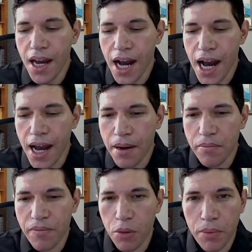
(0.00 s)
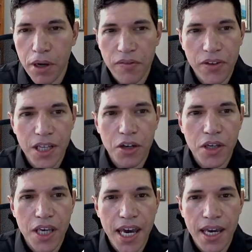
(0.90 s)
I'm perfectly
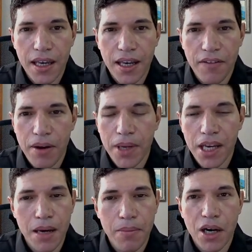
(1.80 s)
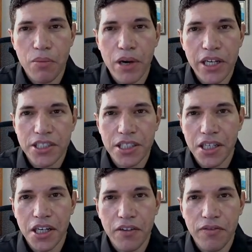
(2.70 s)
okay if I'm going to get a better price in a
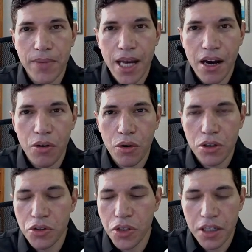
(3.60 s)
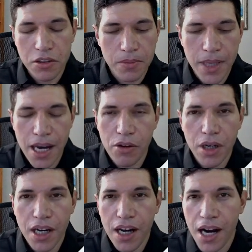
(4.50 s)
year from now or 2 years from now.
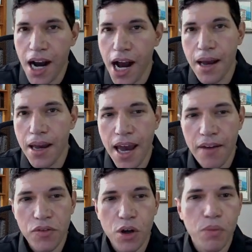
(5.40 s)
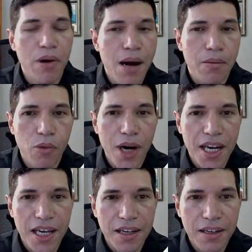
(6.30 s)
I have no problem
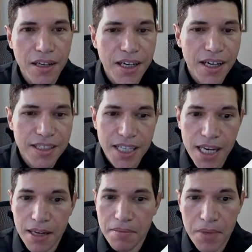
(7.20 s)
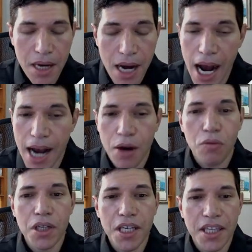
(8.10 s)
waiting. Say, I don't
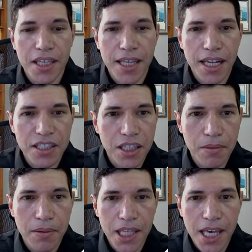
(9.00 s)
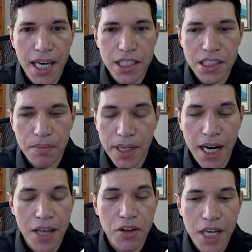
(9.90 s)
really think that's going to be the case. But in
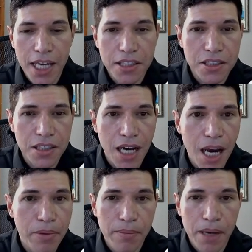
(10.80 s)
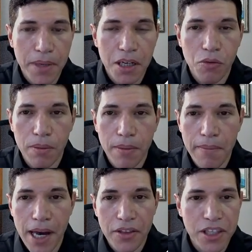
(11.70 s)
either case, I put my money where my
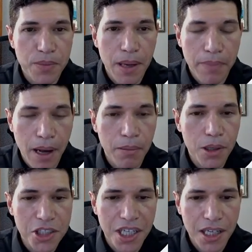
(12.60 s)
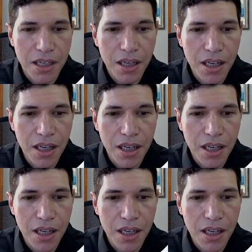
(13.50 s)
mouth is by publishing